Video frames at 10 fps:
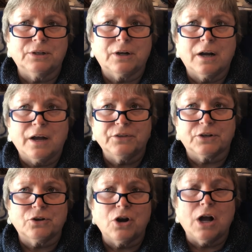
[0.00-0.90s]
There are
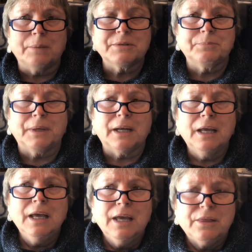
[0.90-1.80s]
other crops, but
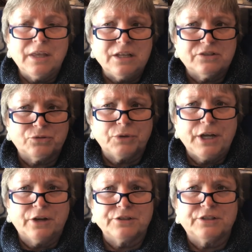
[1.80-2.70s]
these
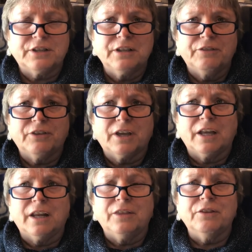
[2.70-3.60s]
3 are
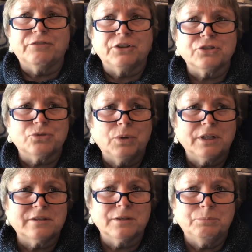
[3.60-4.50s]
significant. And the first one
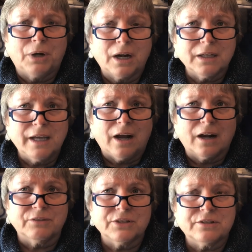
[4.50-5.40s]
is the barley
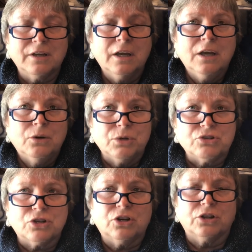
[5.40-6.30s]
harvest, which
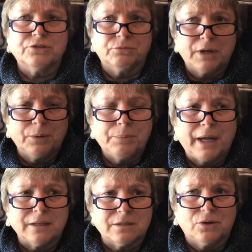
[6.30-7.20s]
occurs around
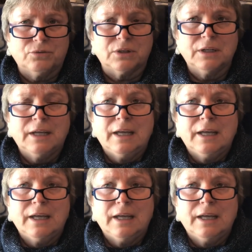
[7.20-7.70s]
Passover.